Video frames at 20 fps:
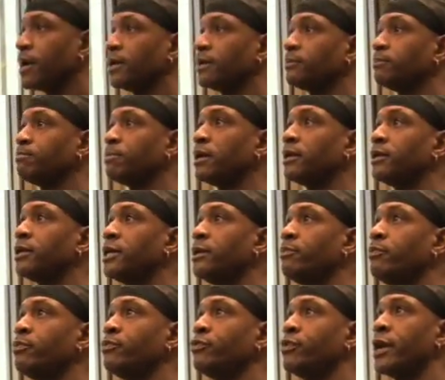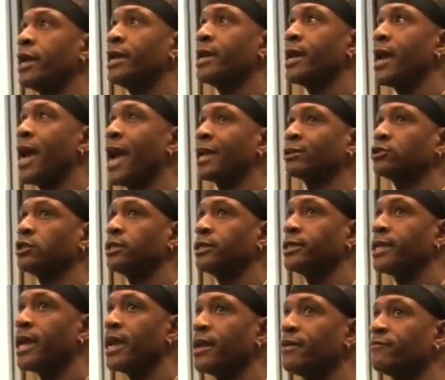but they actually
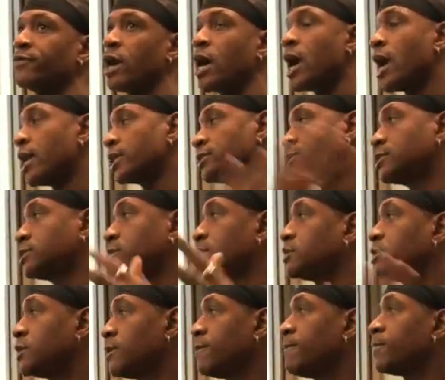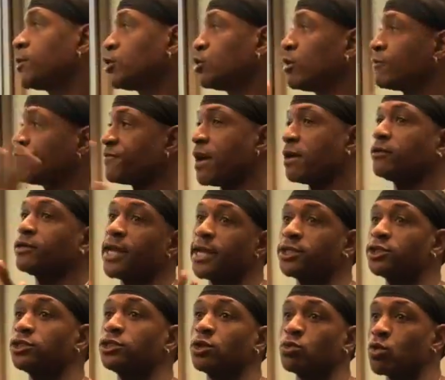gave us, you know, a
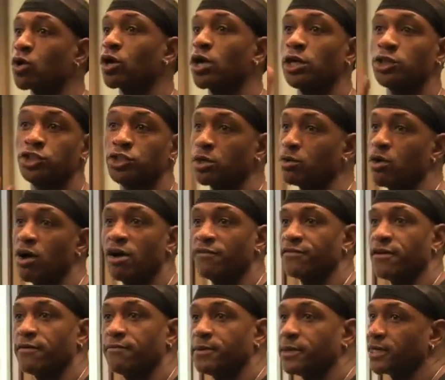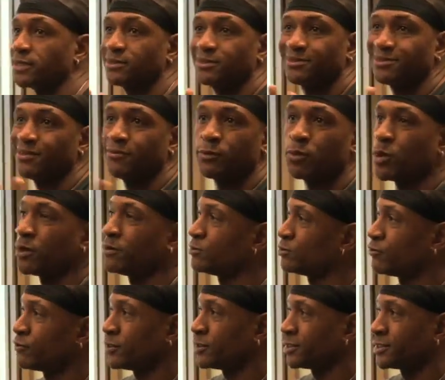foundation to work our show off of, because if it wasn't
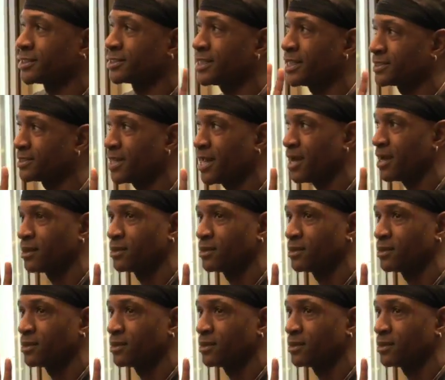for the success of that.